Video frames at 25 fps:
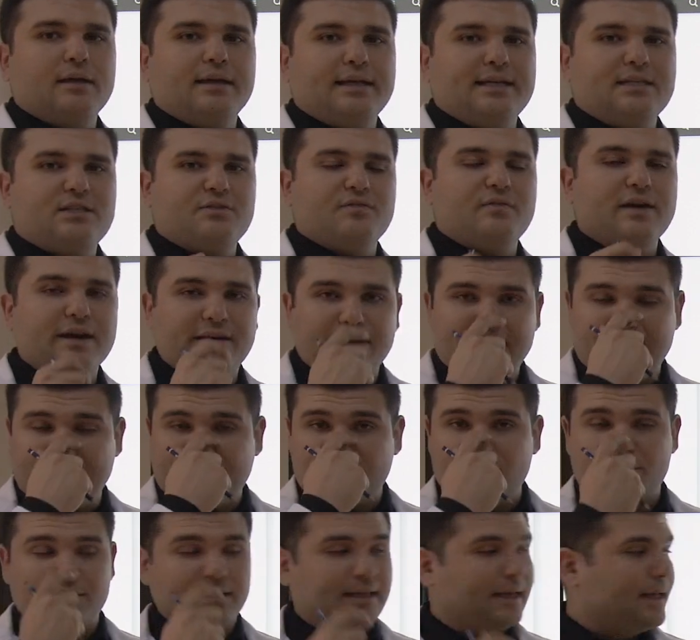It's very
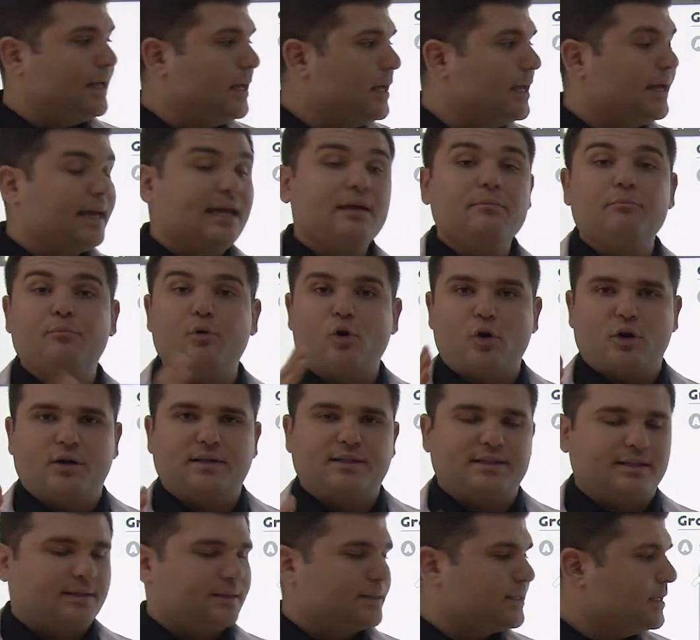actually
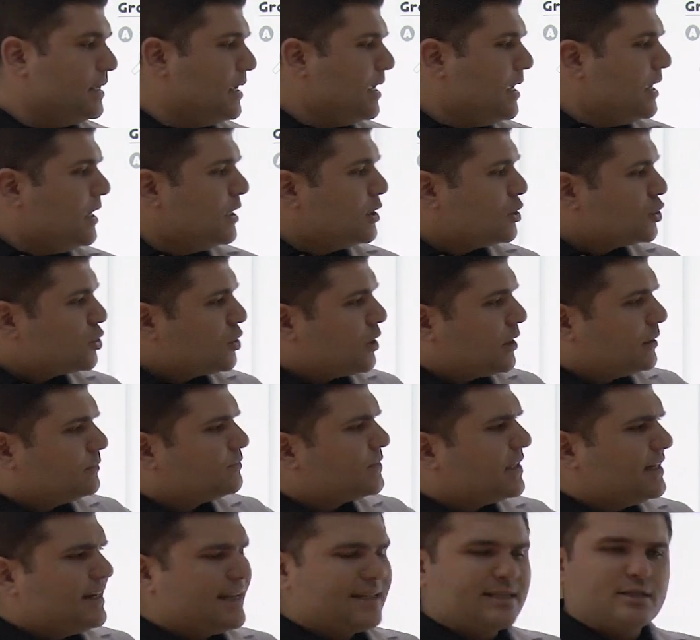important.
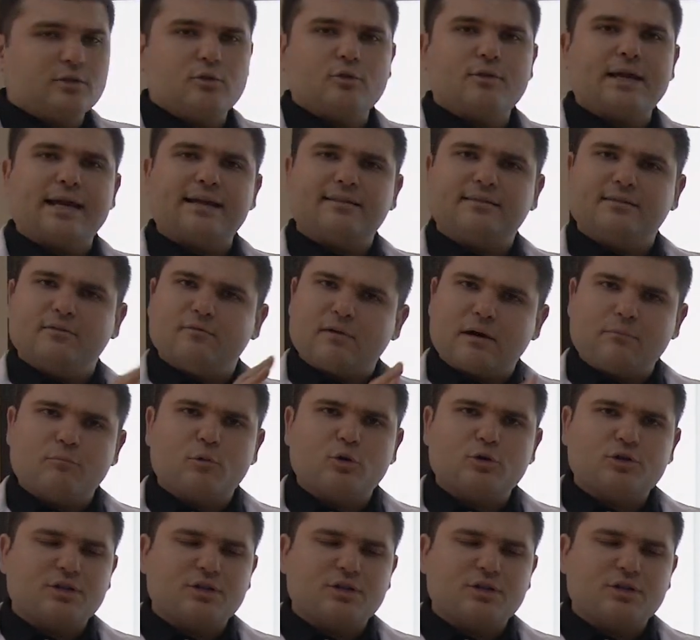So let's look at one more